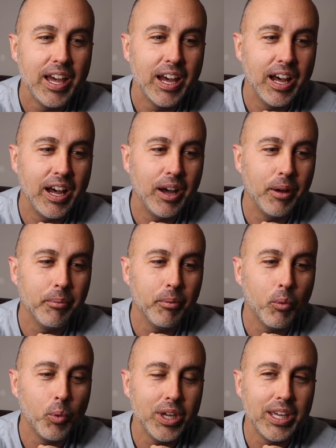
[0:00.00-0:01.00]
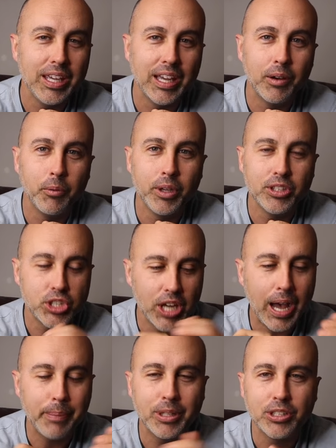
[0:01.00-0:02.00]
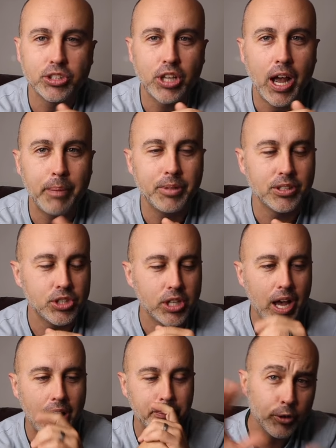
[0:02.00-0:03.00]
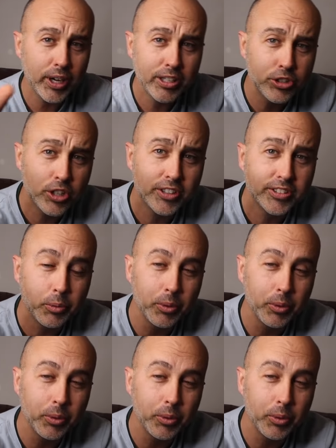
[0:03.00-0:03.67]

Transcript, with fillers: Um, we, we shopped and shopped and shopped for insurance,